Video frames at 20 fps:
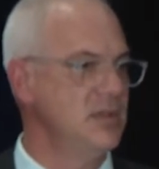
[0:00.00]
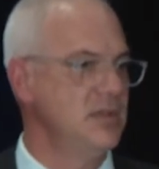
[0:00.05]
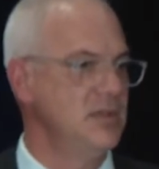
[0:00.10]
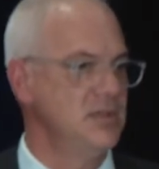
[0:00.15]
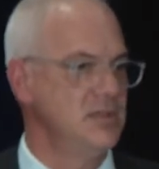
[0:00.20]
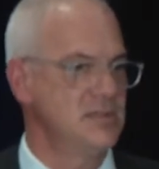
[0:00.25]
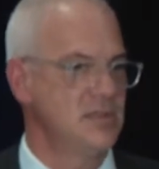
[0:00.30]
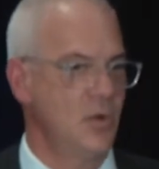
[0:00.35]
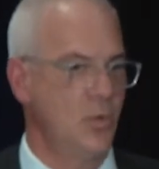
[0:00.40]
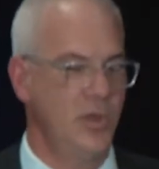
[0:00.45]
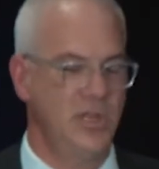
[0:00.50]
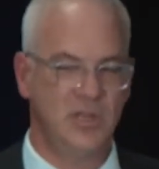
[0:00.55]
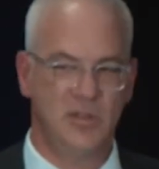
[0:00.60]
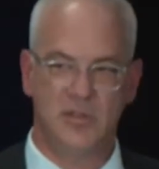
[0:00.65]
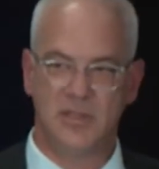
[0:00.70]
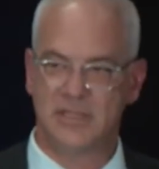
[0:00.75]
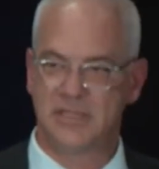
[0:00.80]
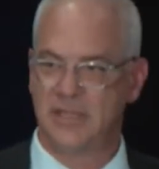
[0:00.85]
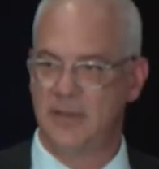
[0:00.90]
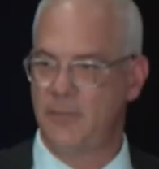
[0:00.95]
So we do
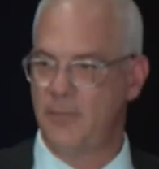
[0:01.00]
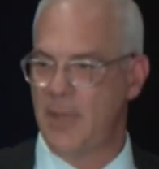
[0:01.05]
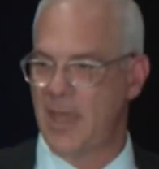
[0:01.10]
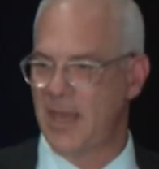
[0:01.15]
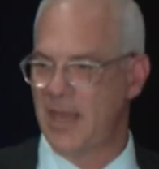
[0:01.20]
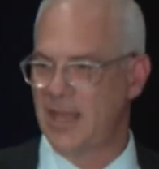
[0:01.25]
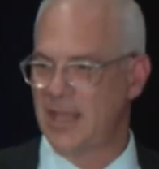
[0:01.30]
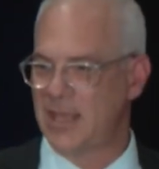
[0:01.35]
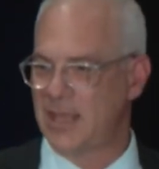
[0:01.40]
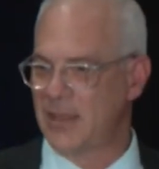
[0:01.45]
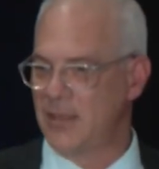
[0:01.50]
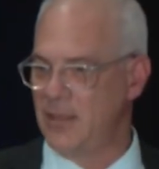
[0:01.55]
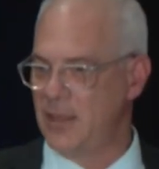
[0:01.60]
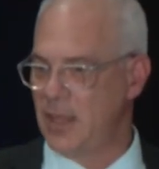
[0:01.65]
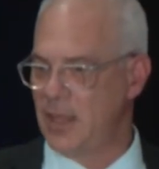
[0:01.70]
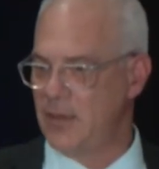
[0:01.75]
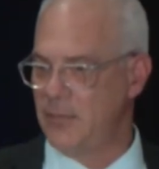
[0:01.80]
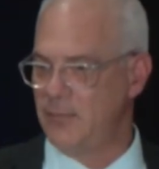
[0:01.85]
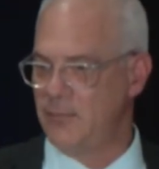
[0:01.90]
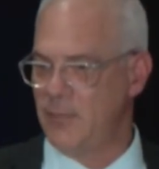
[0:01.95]
this in
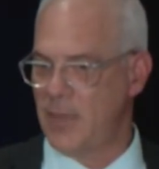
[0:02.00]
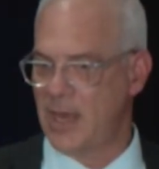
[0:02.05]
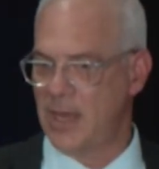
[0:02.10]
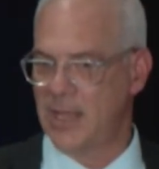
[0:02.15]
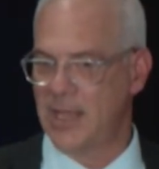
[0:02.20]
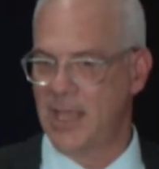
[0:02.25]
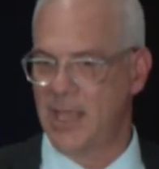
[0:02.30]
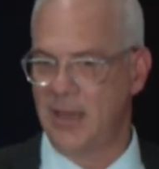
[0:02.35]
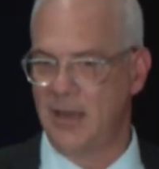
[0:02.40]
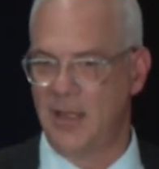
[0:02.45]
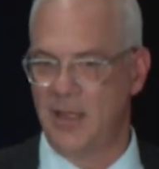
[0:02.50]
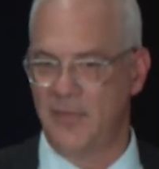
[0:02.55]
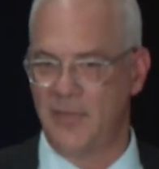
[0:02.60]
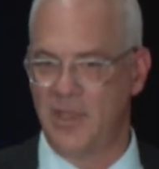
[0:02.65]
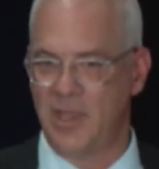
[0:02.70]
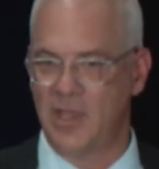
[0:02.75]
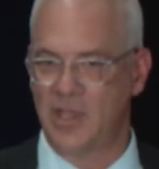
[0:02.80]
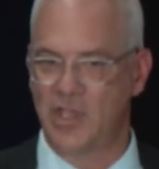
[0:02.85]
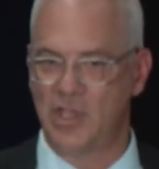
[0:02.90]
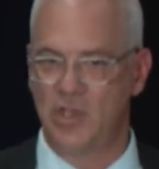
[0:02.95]
Medicaid on
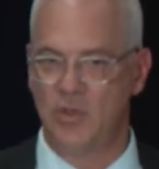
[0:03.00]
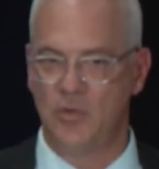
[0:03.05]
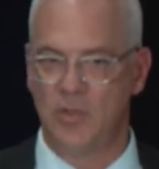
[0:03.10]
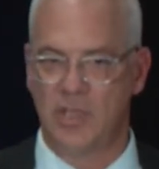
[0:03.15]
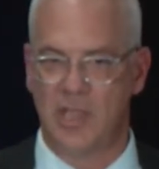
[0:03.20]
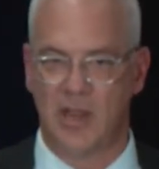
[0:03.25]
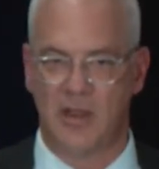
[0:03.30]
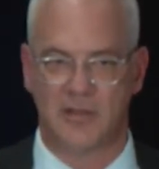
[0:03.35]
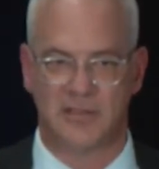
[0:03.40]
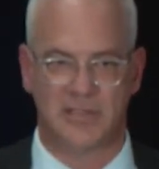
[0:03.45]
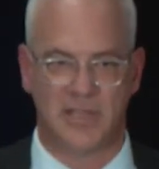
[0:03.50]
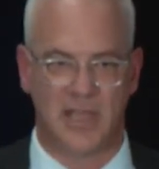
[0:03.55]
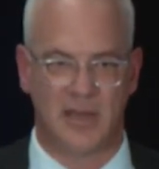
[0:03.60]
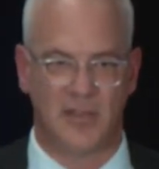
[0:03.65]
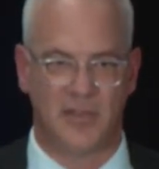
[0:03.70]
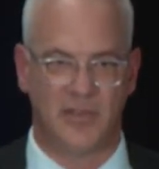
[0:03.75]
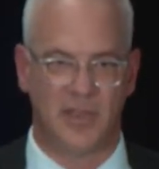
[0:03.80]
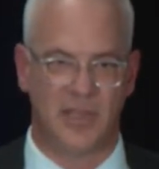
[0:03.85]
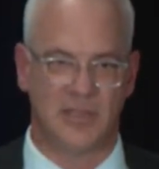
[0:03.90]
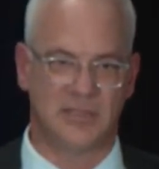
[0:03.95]
the acute care side
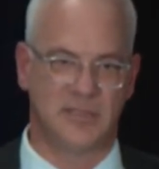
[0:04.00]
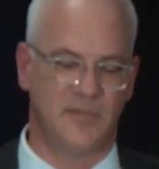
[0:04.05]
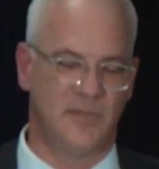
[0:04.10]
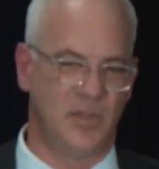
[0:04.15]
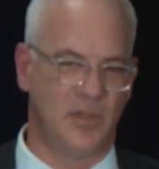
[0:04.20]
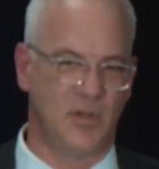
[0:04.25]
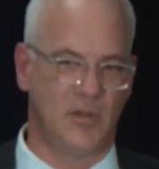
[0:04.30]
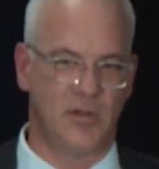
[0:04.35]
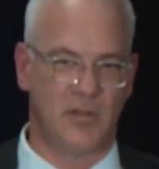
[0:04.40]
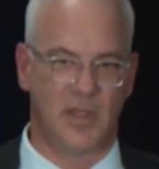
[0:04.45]
of things. If you go to the